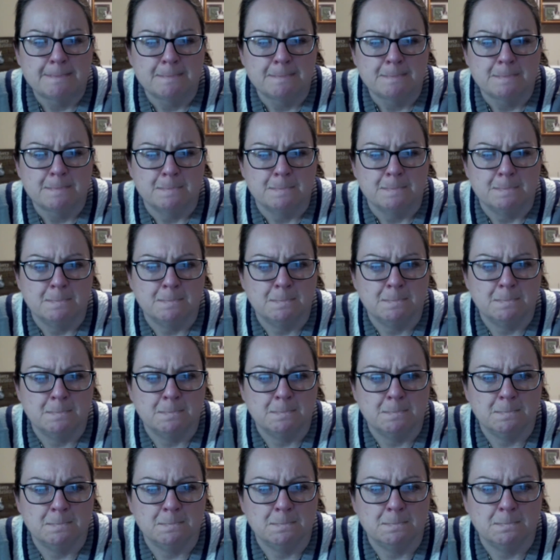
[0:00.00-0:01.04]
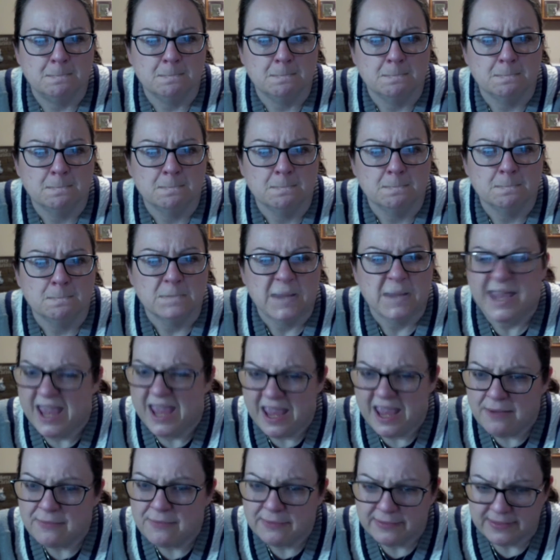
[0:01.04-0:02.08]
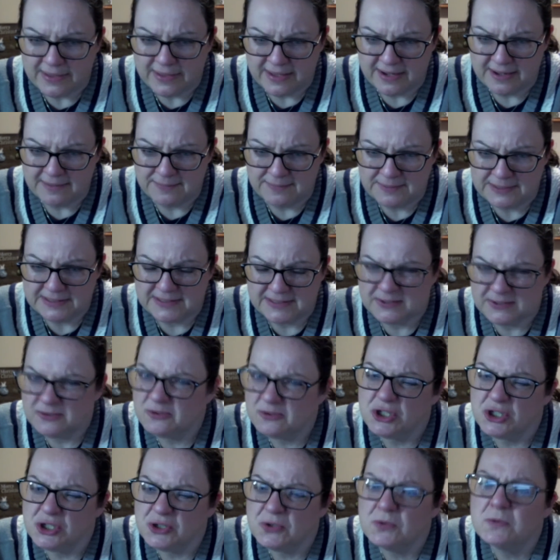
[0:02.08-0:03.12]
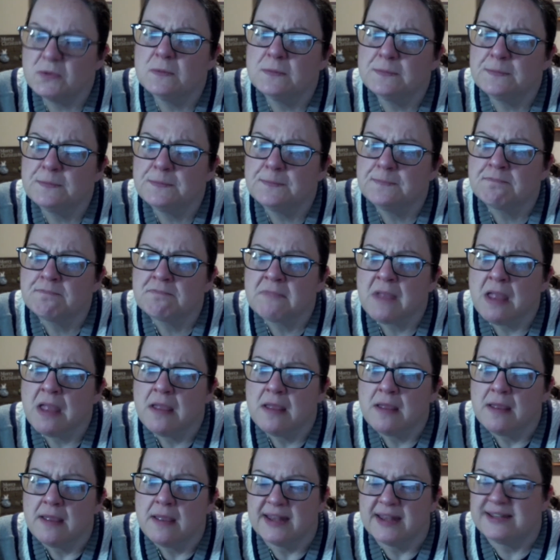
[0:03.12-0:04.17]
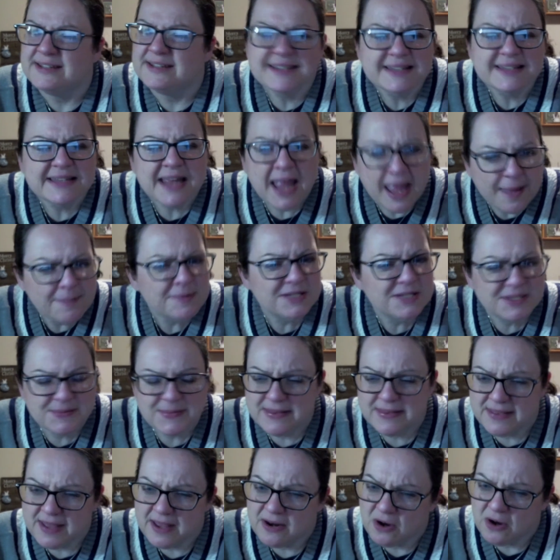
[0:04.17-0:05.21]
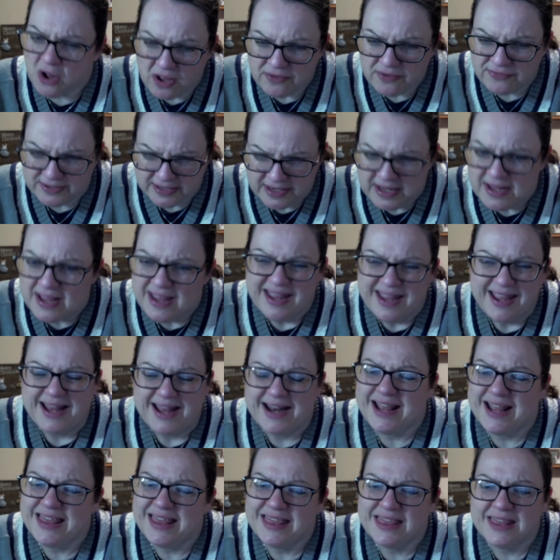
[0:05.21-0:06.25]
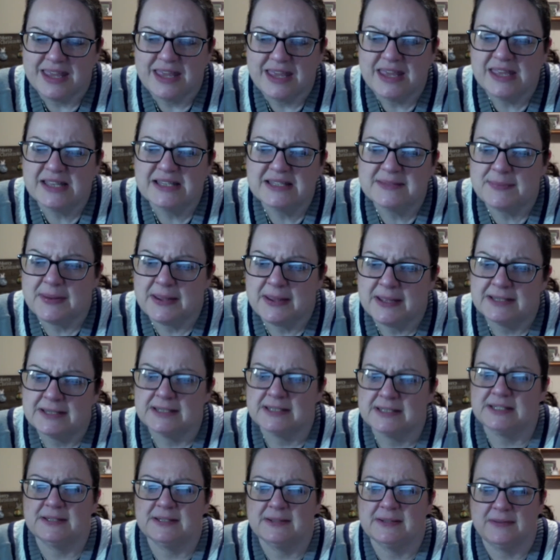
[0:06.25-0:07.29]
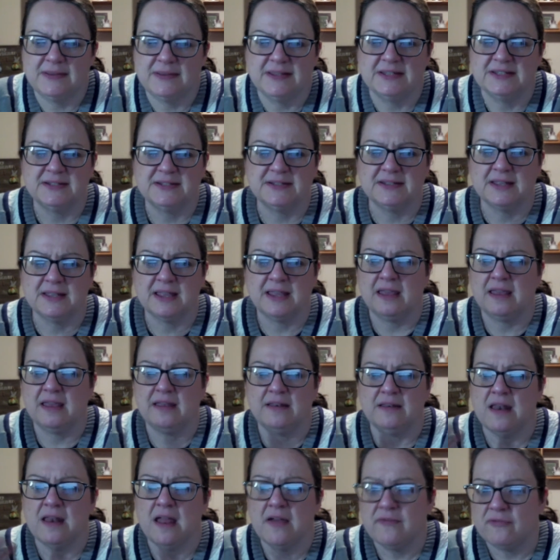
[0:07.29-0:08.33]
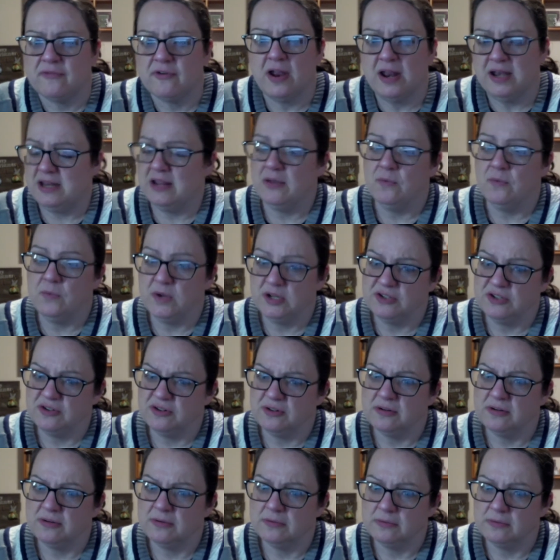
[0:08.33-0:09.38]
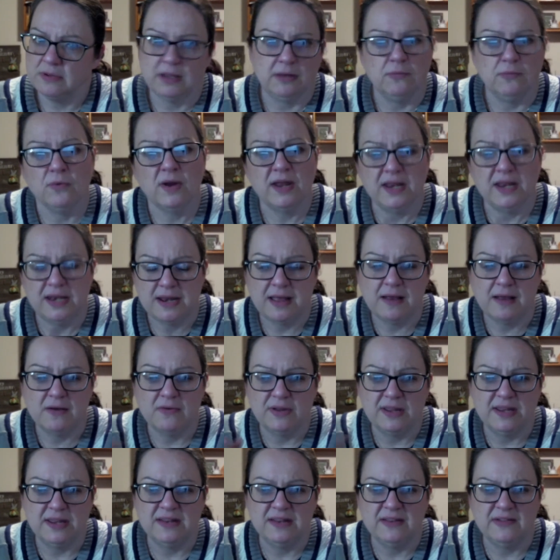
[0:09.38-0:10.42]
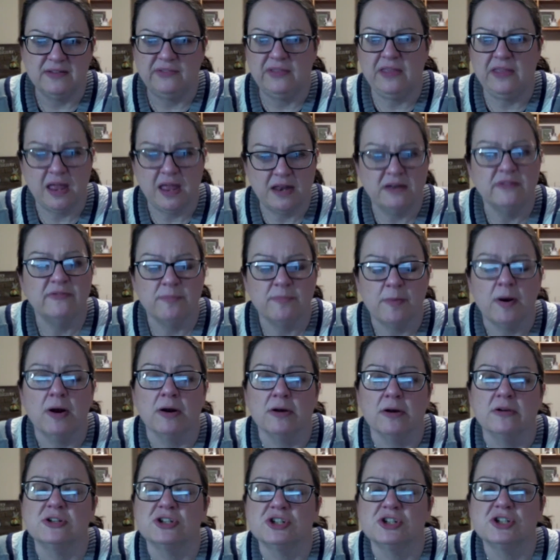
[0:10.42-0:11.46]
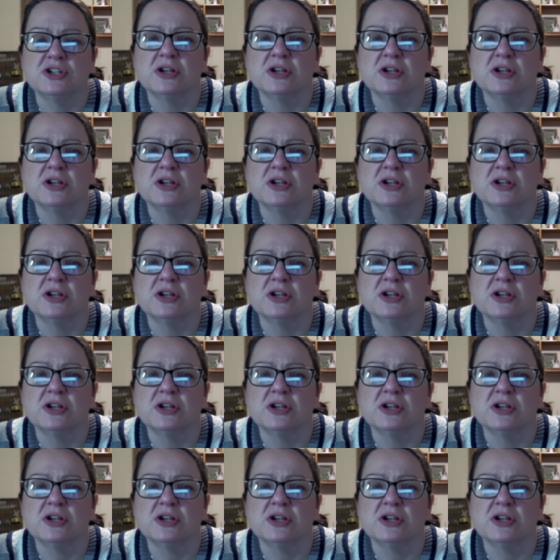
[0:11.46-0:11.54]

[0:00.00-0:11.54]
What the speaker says: I hate when that happens, don't you? It doesn't happen to me that often, and I think it's been this like never-ending winter. Like right now, it is the end of March,